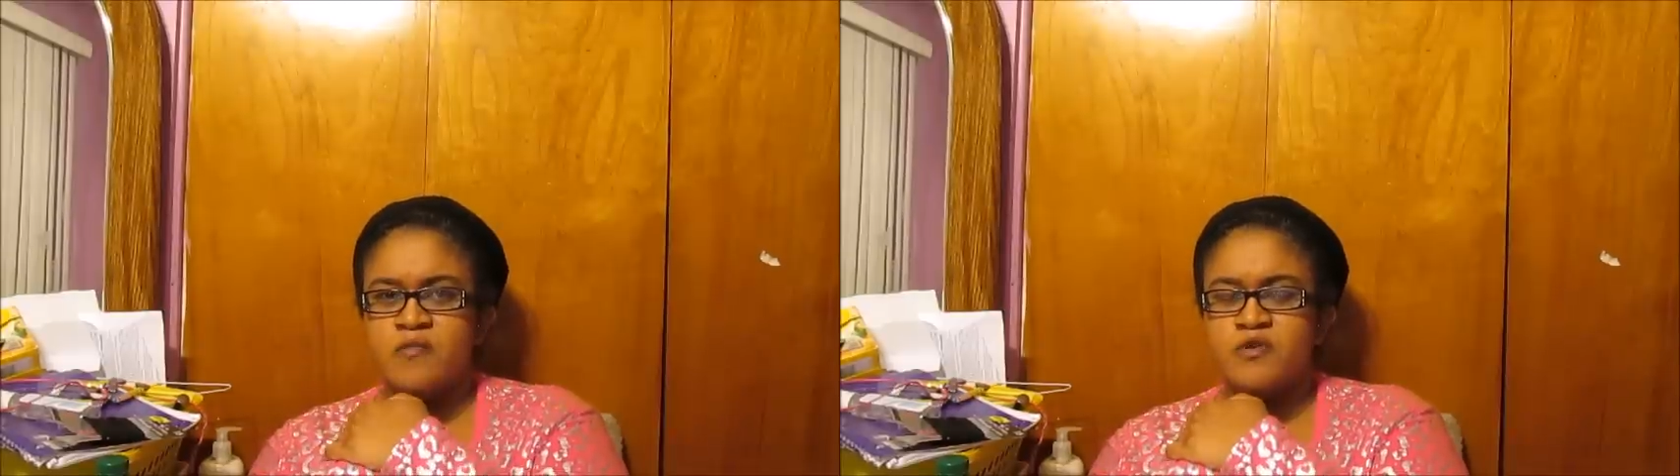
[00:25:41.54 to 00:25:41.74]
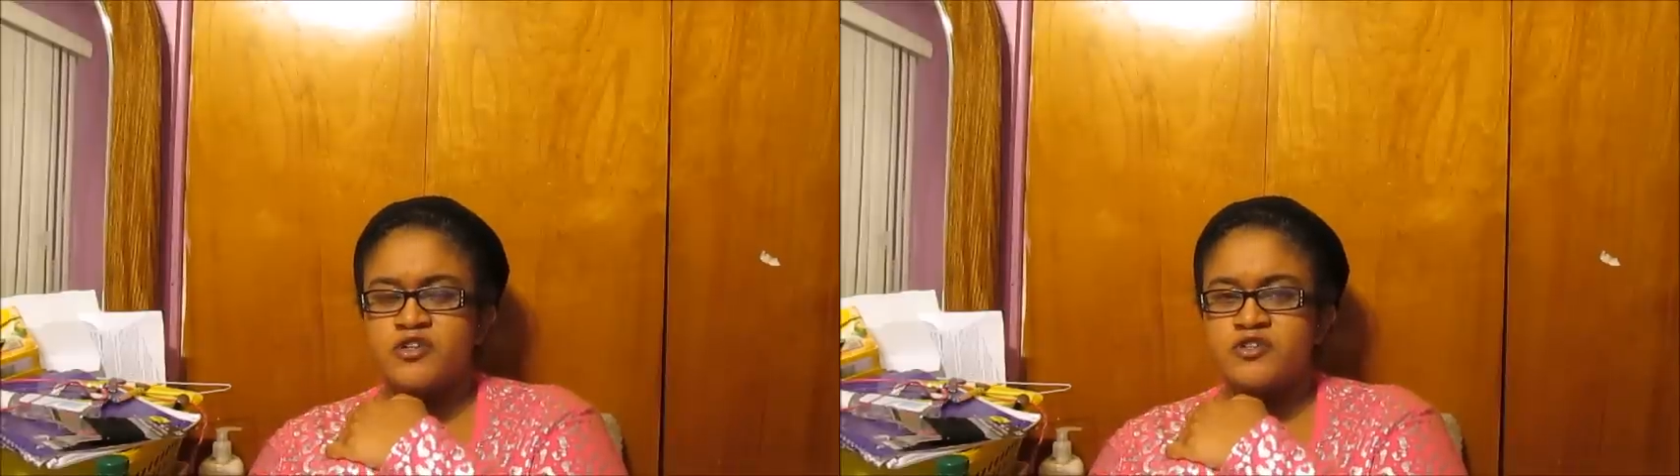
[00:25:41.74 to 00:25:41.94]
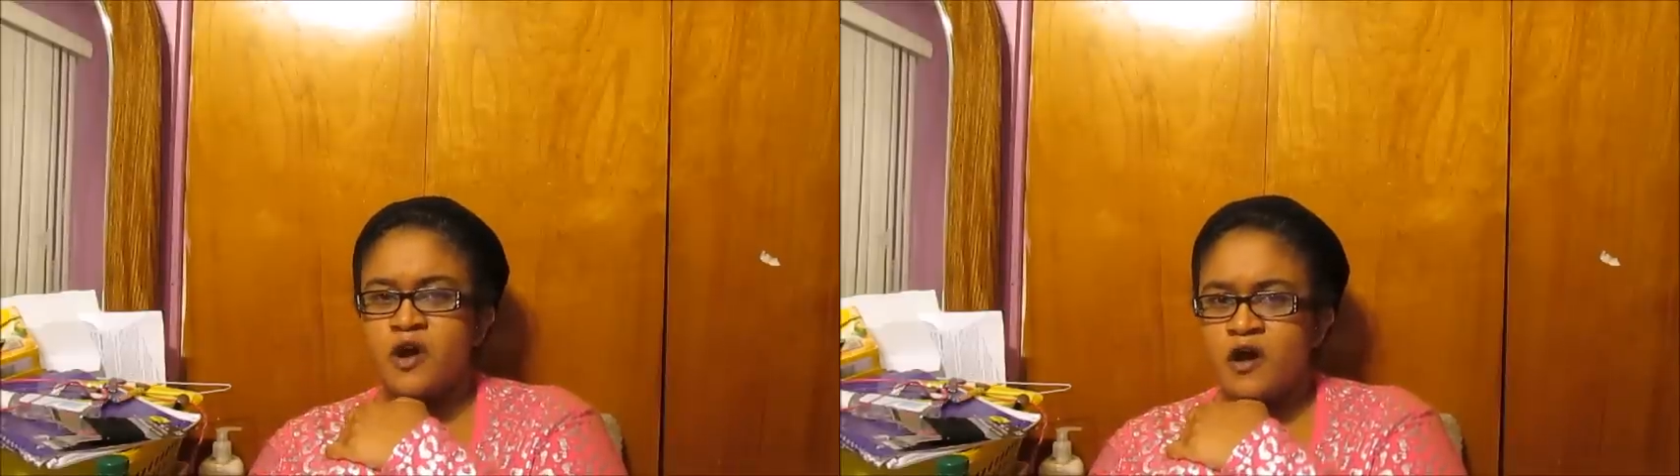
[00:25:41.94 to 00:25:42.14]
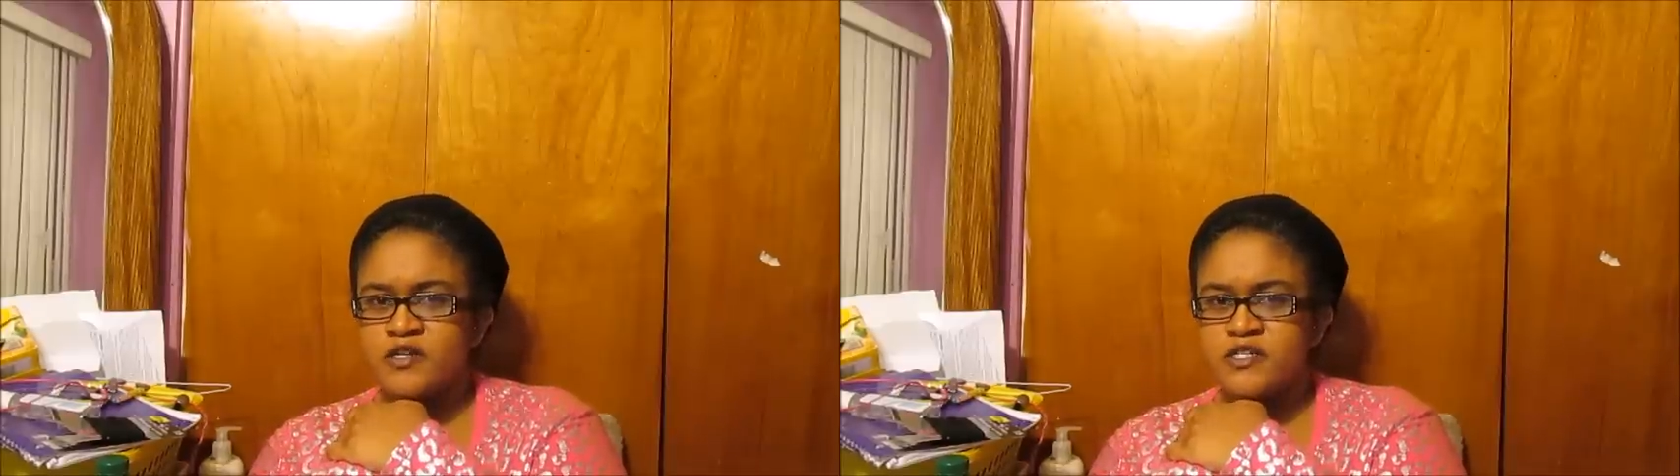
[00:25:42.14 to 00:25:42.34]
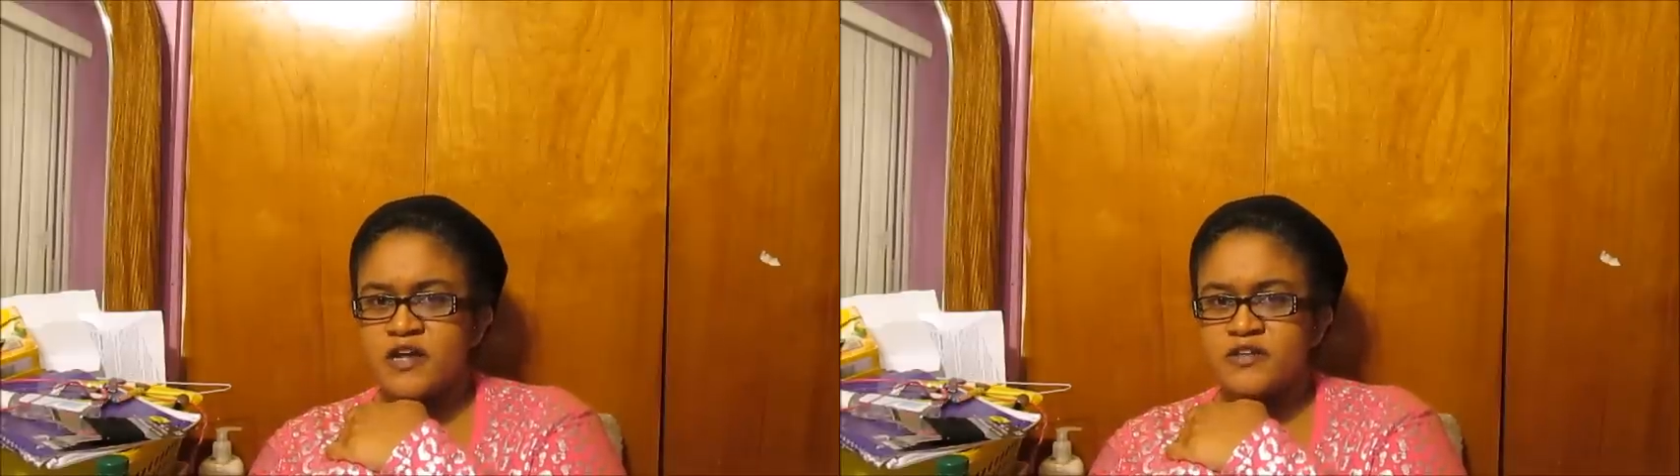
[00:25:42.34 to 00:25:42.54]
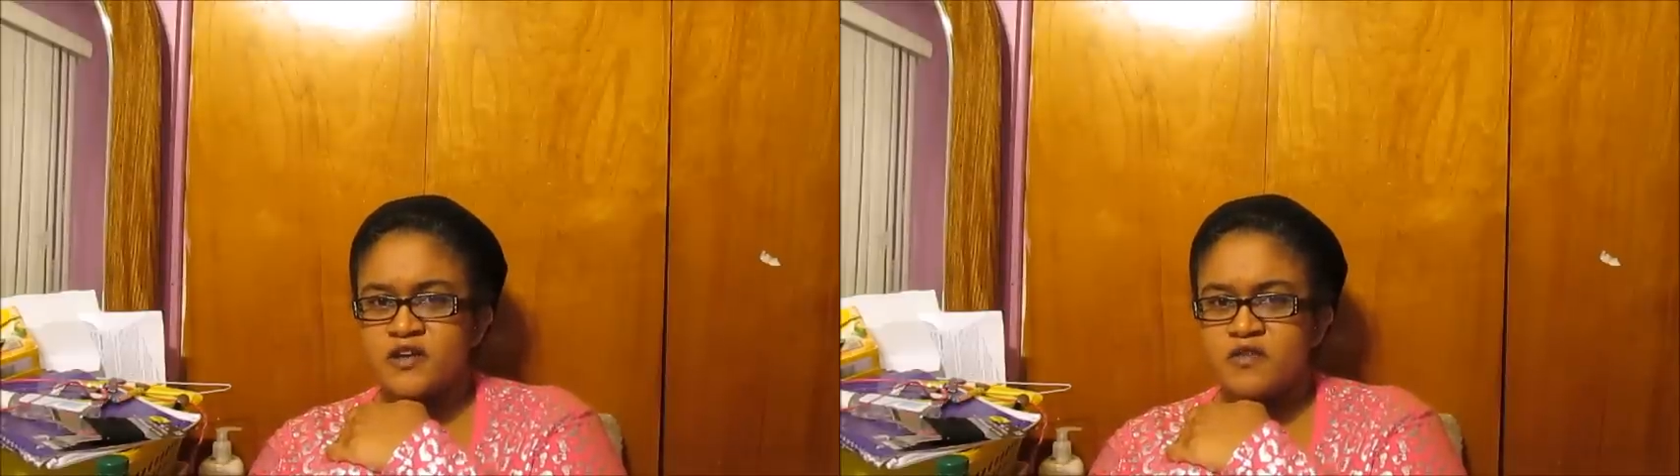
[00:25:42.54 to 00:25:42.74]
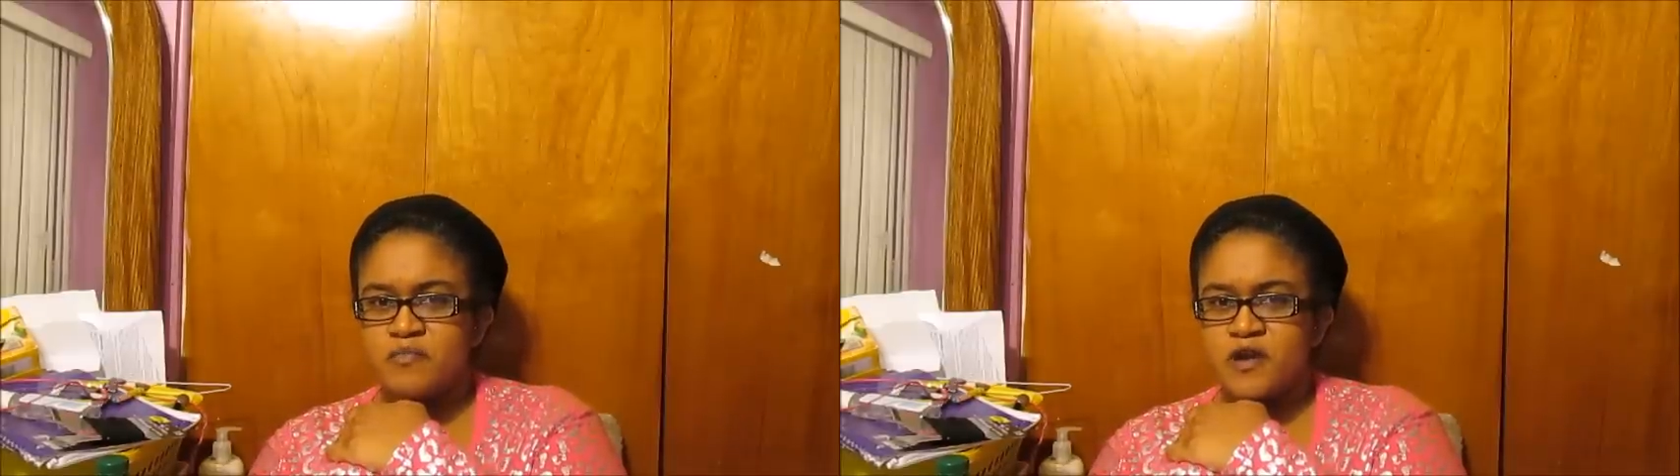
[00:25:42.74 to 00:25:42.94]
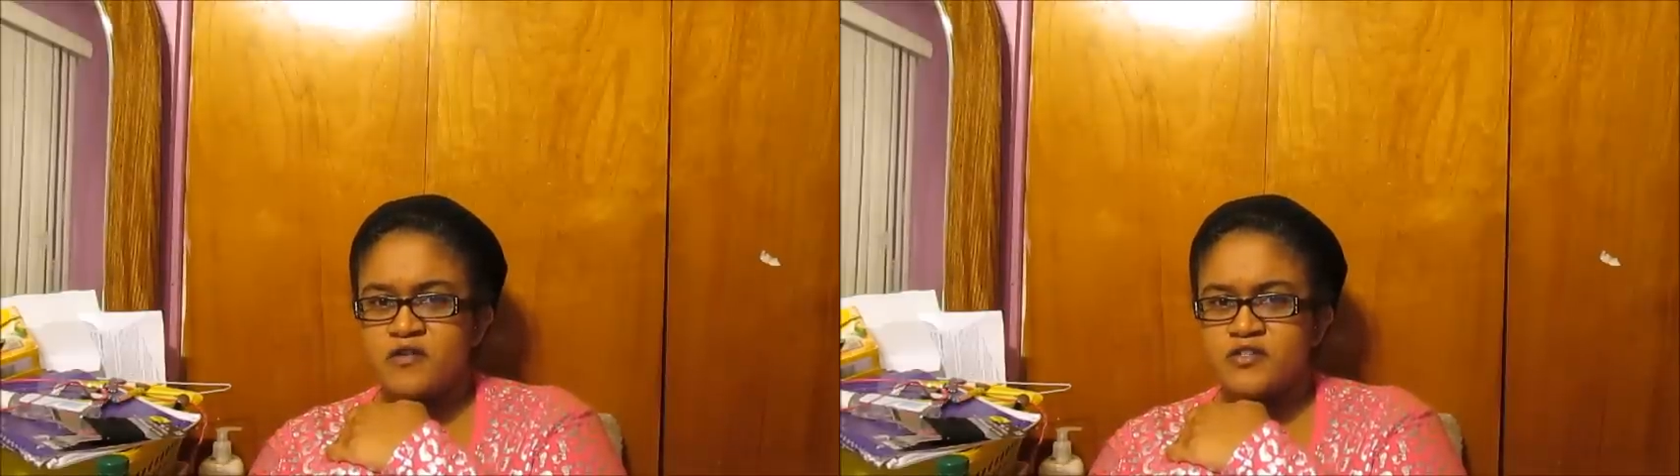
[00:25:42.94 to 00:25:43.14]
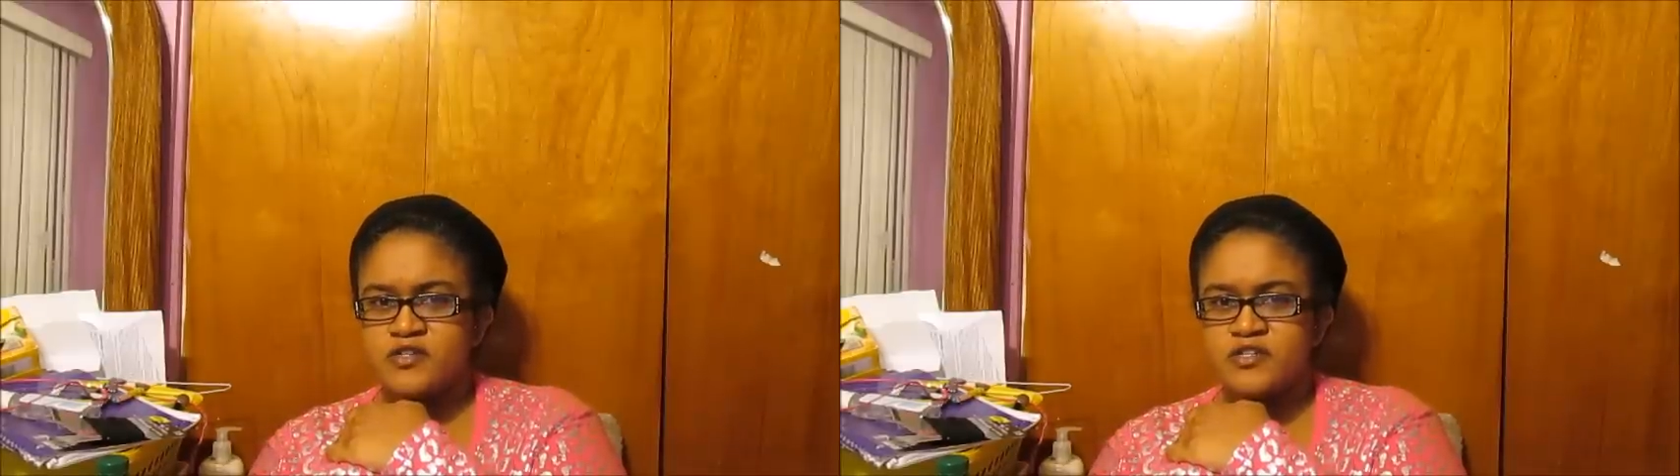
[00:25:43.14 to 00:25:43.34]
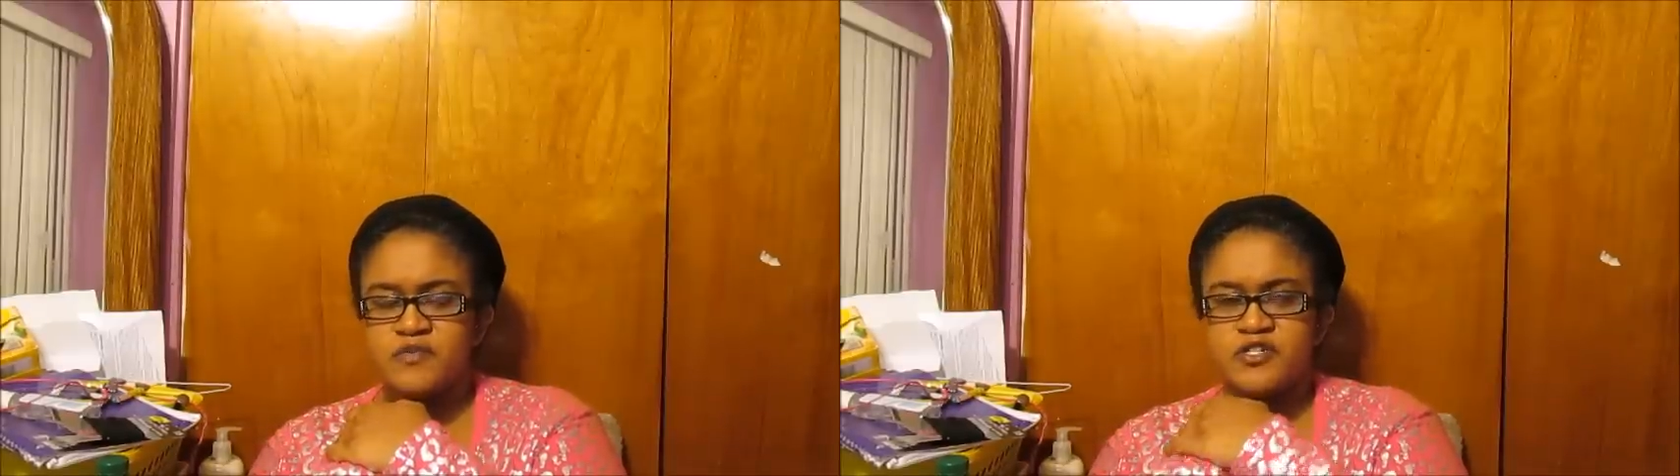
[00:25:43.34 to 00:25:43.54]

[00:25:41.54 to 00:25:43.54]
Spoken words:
But your daughter sat there and embarrassed herself.